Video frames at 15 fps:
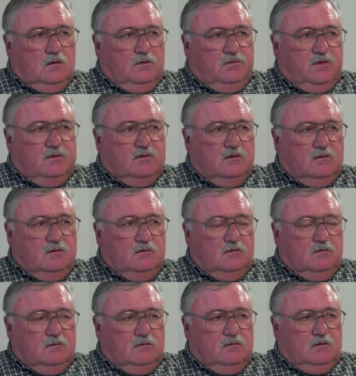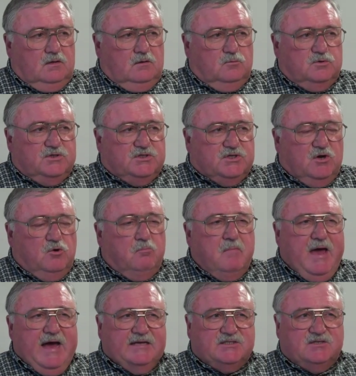I think the it was so
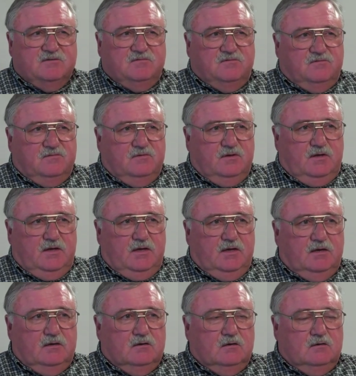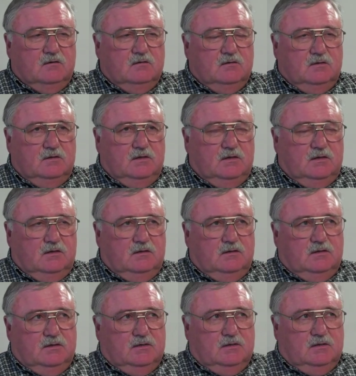massive and
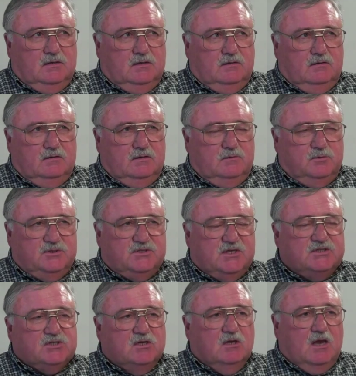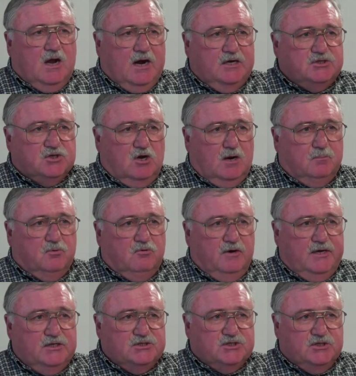uh, it was such a large
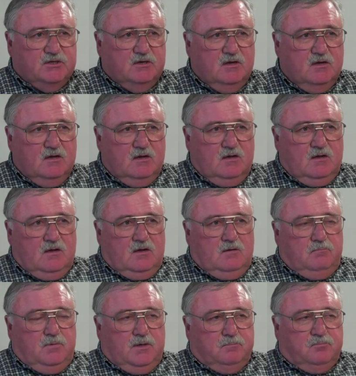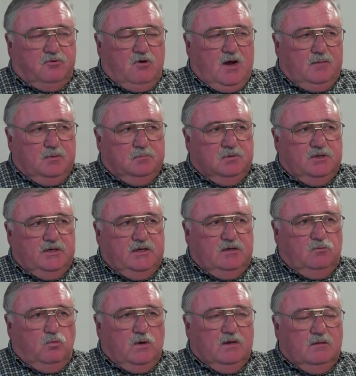operation, but
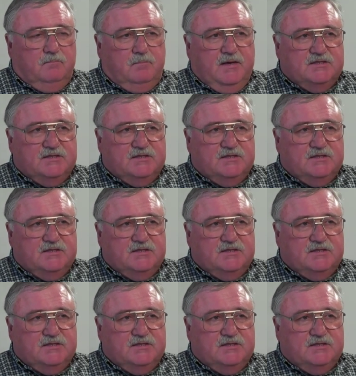probably one of the